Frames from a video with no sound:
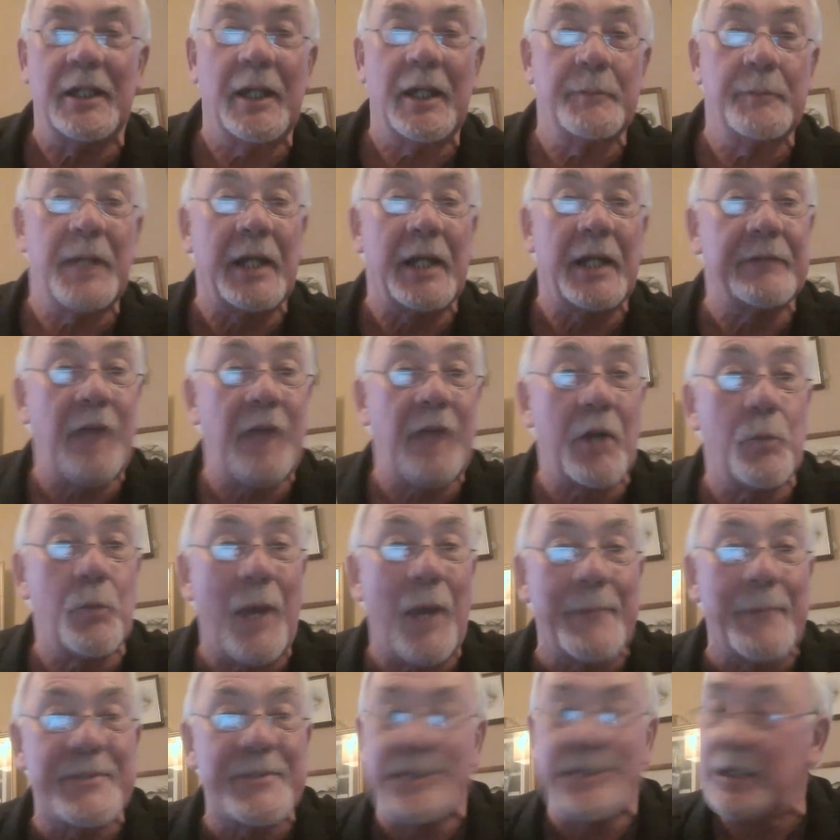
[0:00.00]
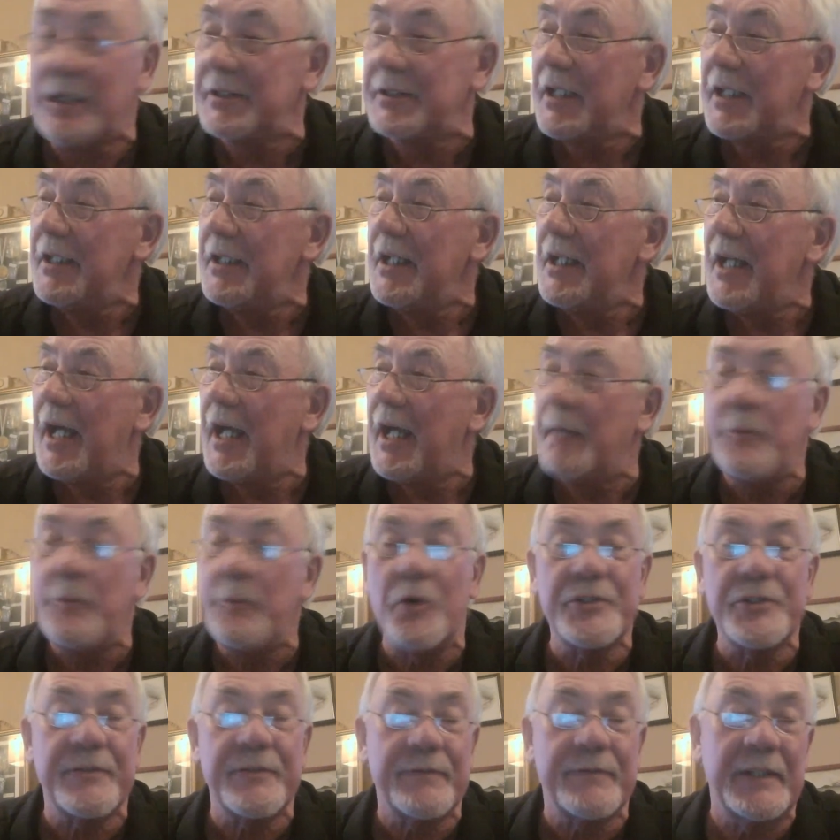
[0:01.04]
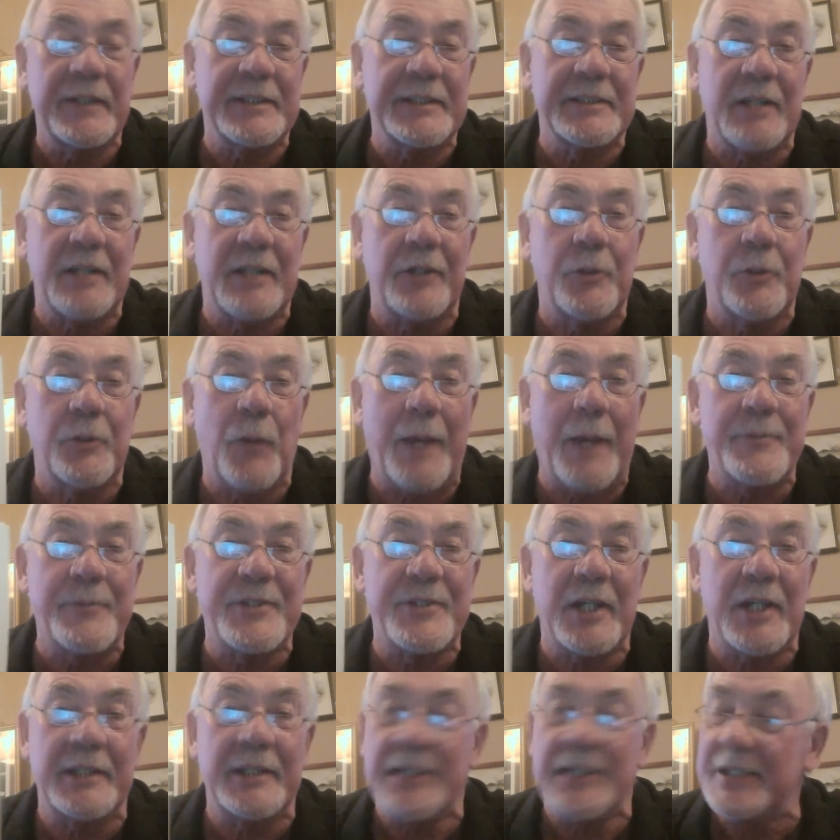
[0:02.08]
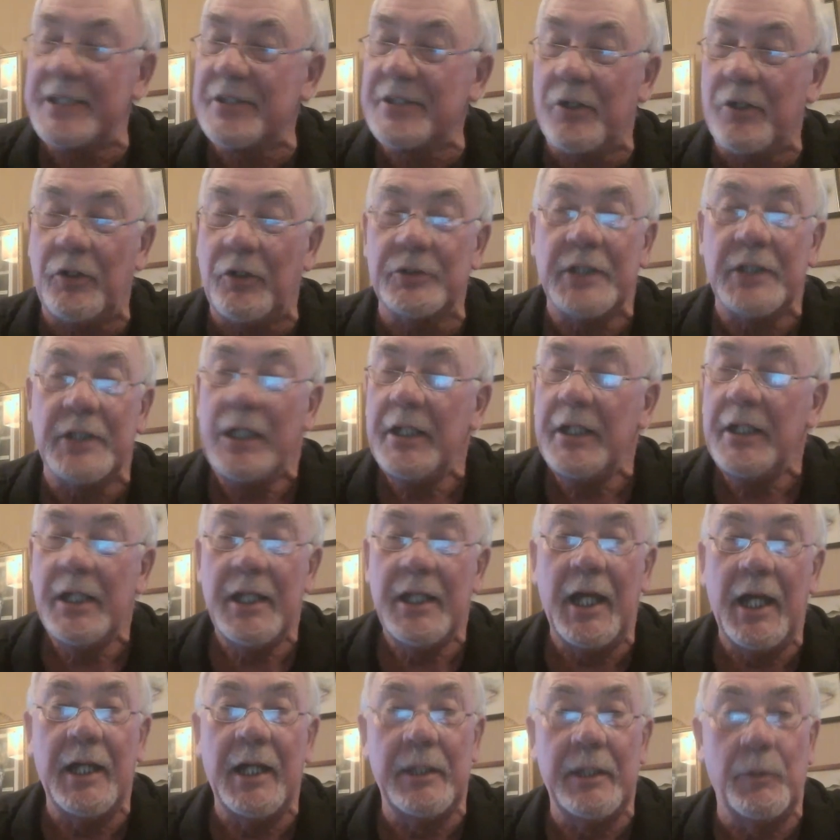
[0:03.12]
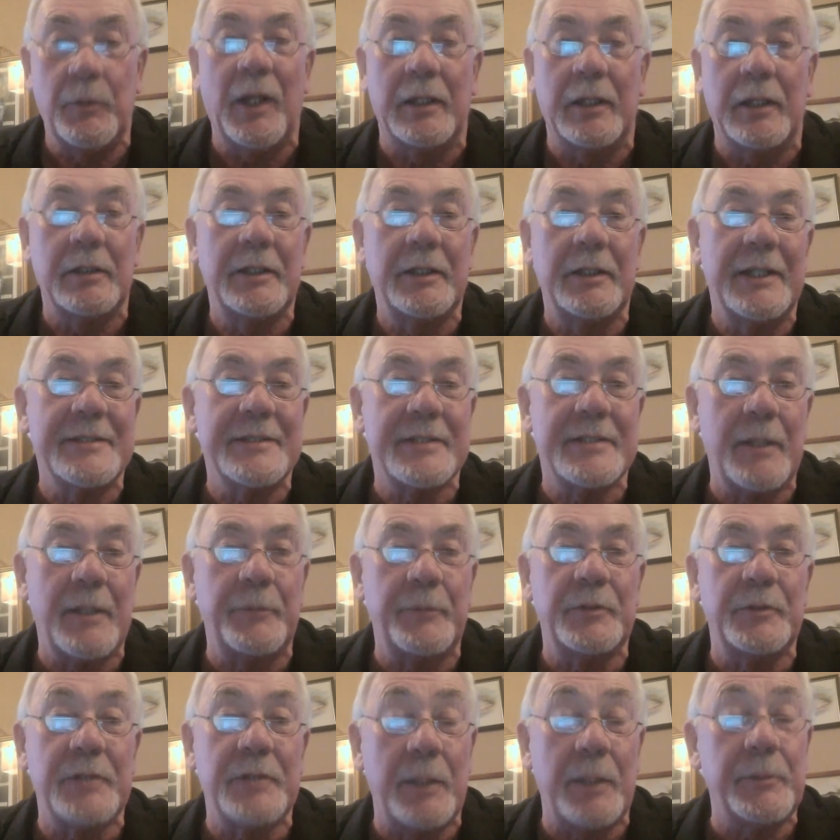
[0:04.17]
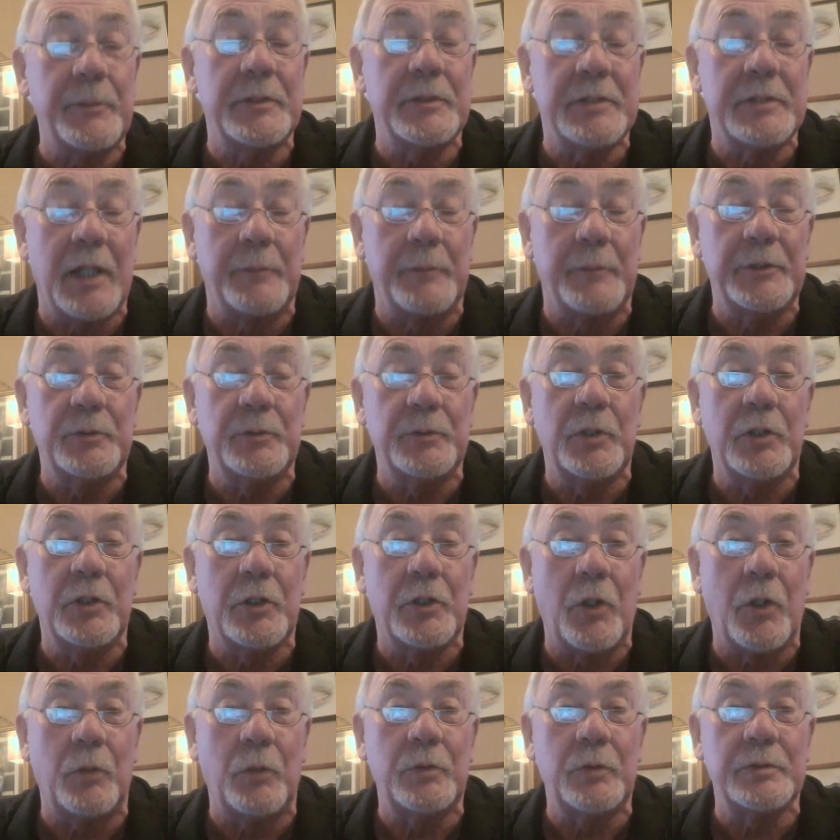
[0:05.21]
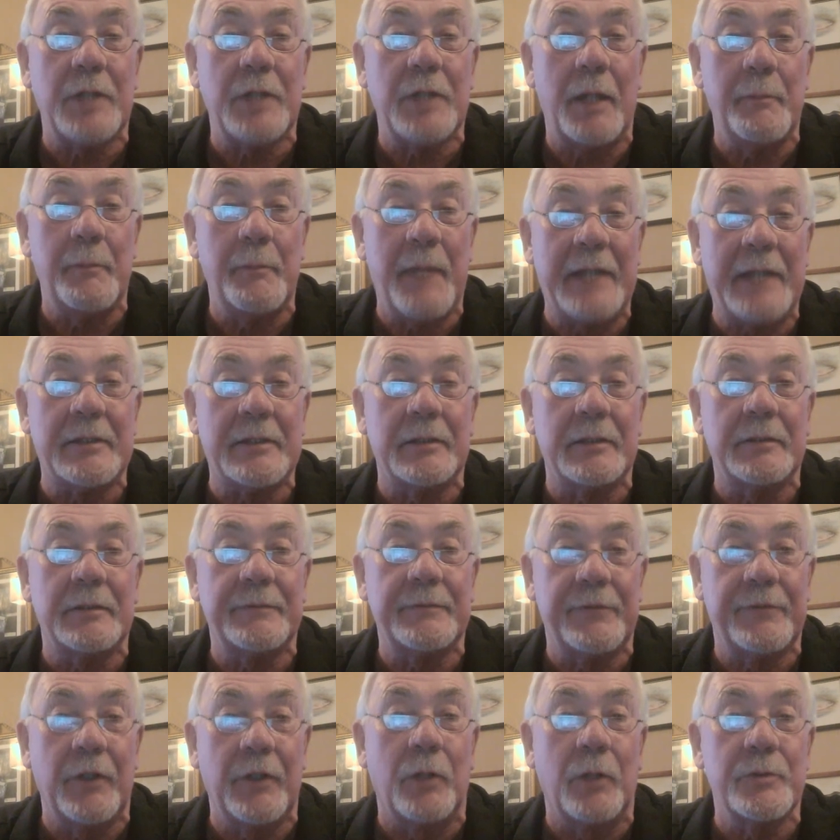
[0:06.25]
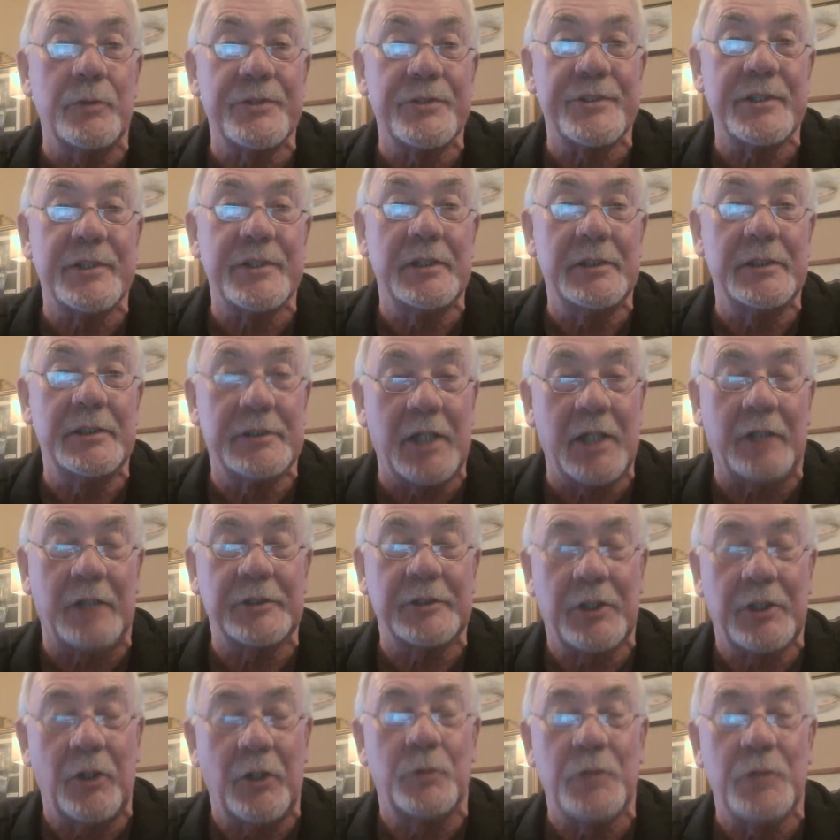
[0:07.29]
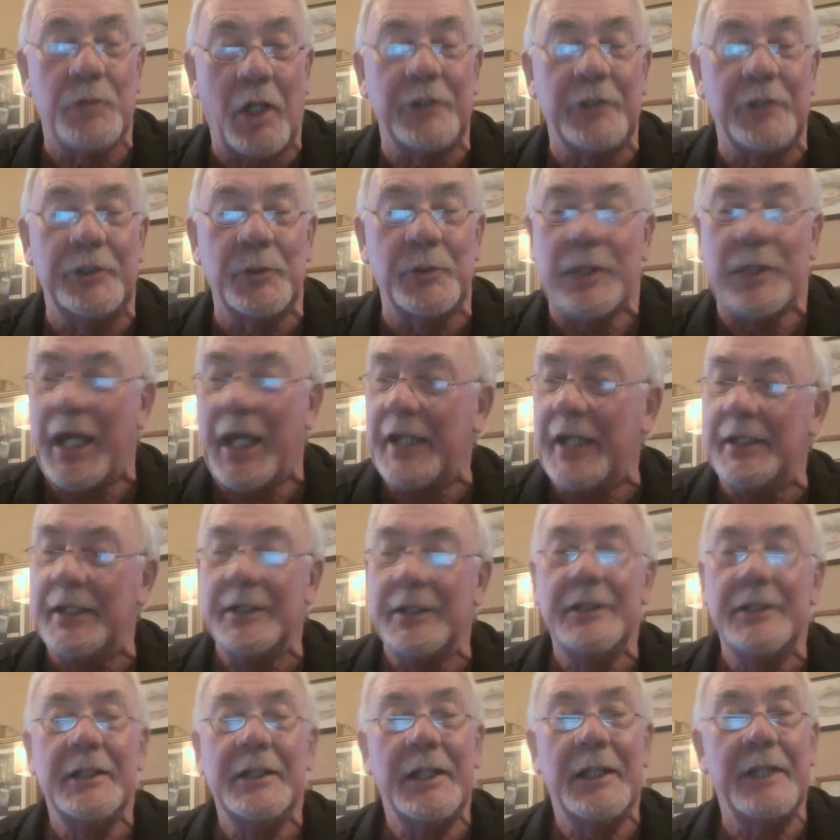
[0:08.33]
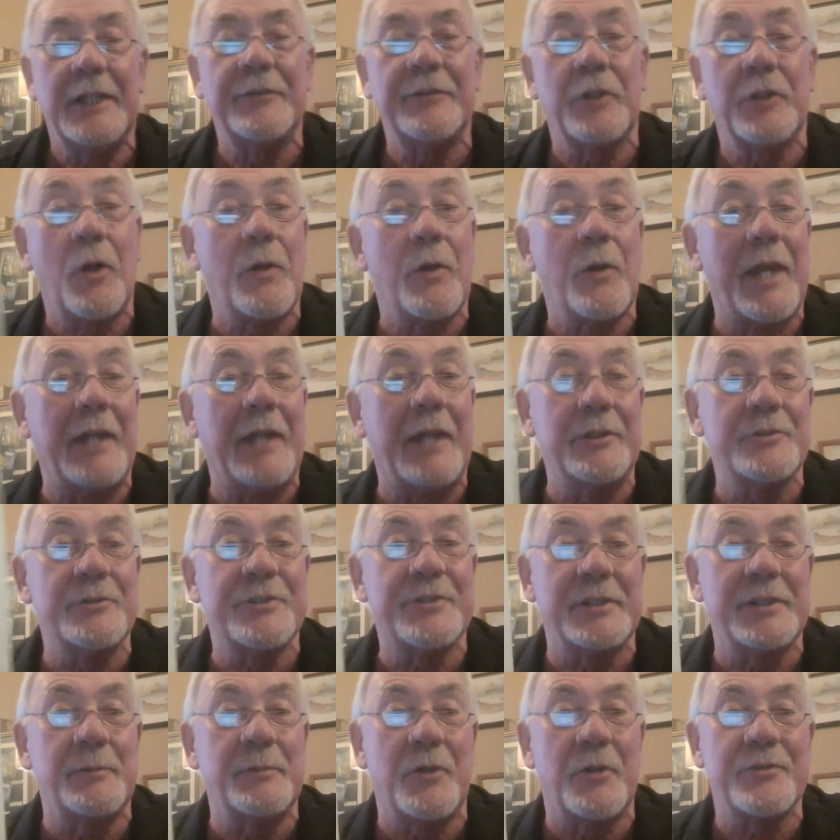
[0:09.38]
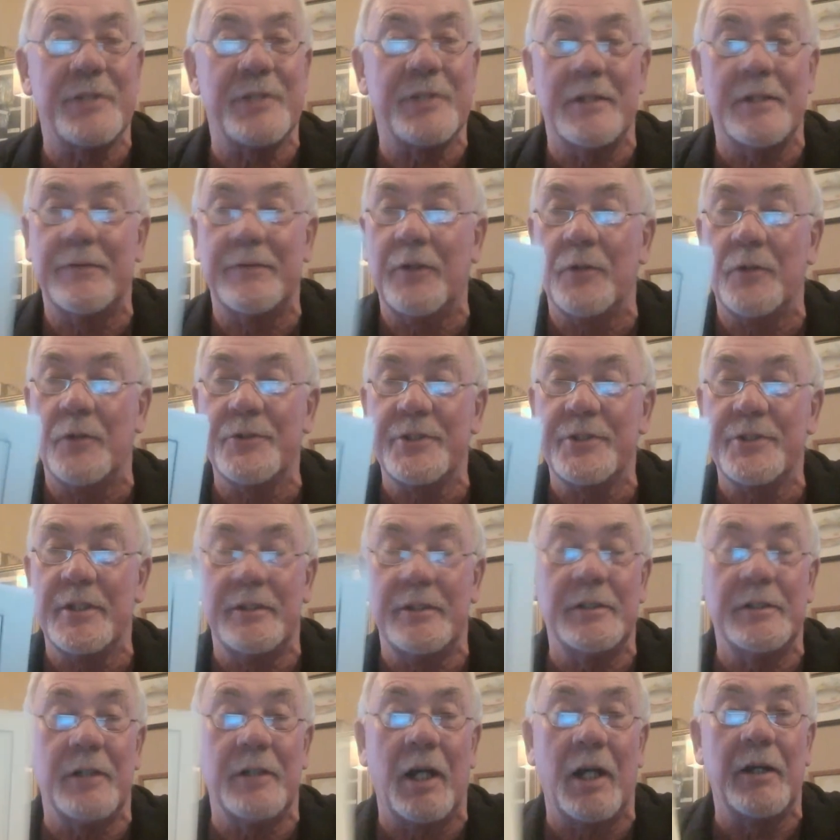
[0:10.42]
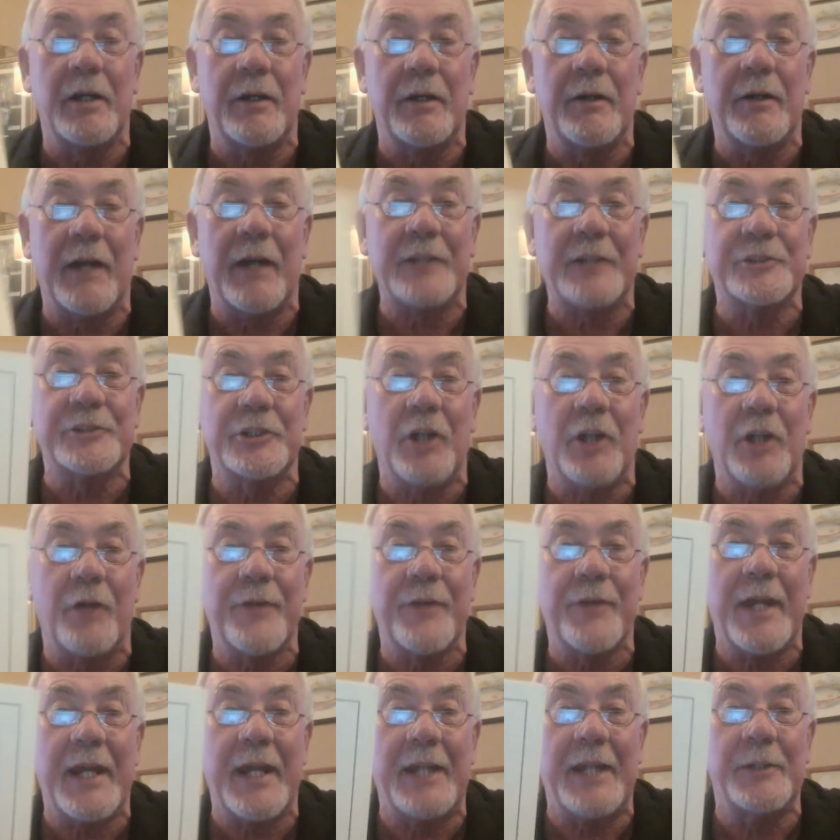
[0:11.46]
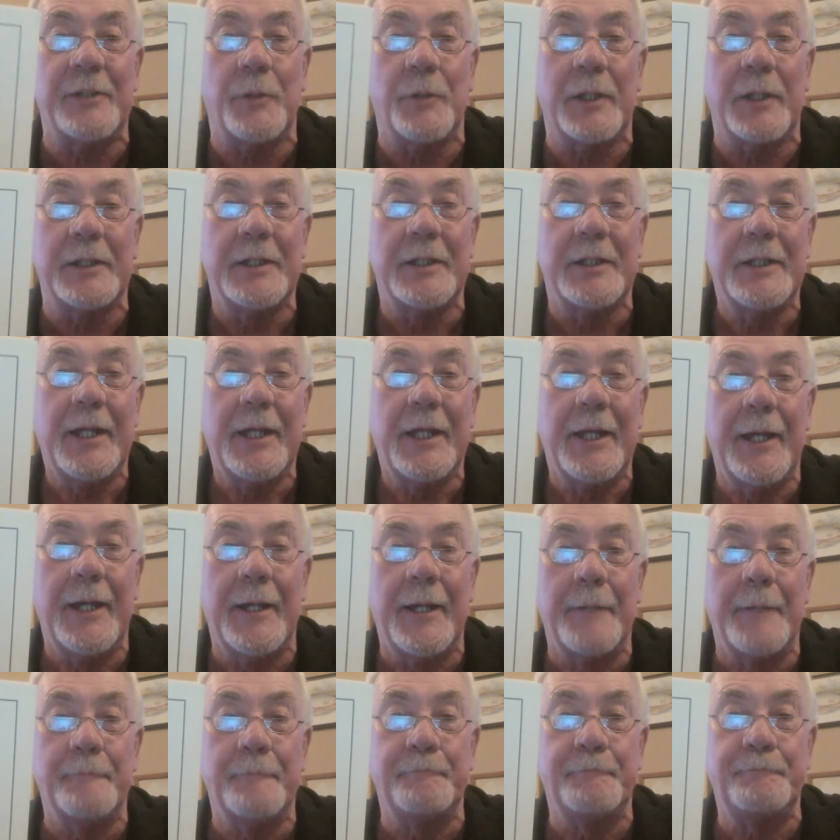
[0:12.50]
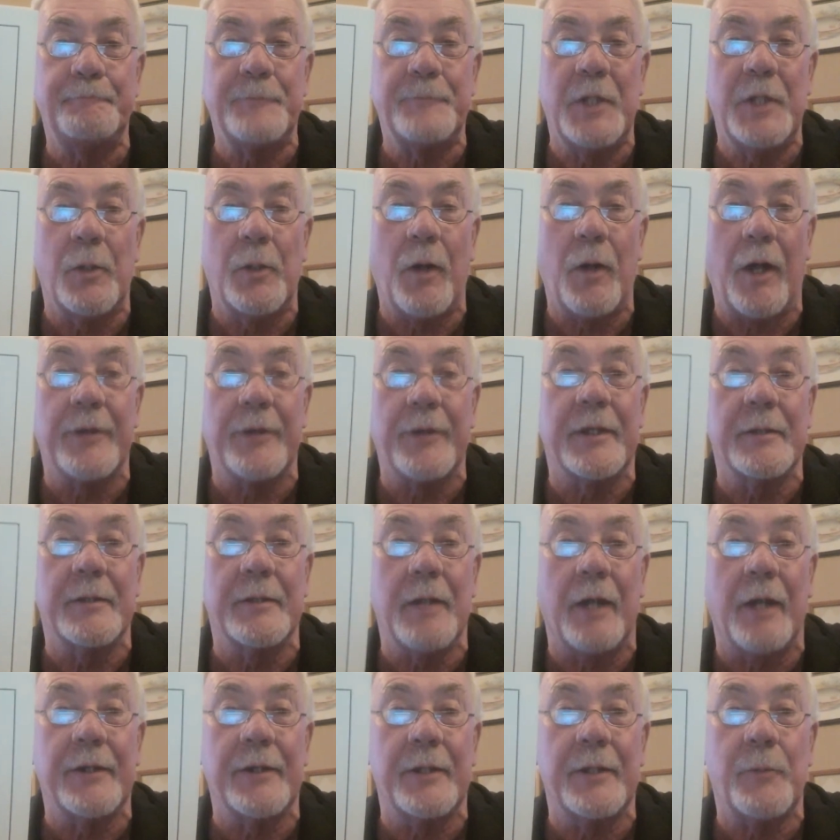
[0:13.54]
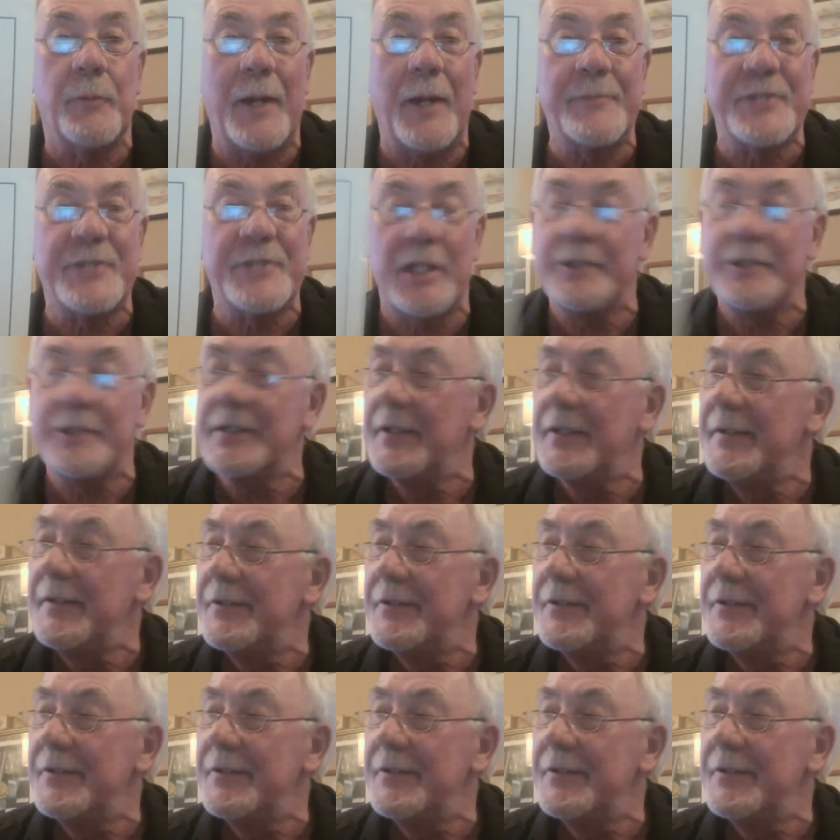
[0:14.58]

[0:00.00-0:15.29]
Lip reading: I've got a website. Most of it is on the website. It's called it's www.goldmedalfloats.co.uk. And if you go there, you'll see most of the floats are actually on there anyway, on the website.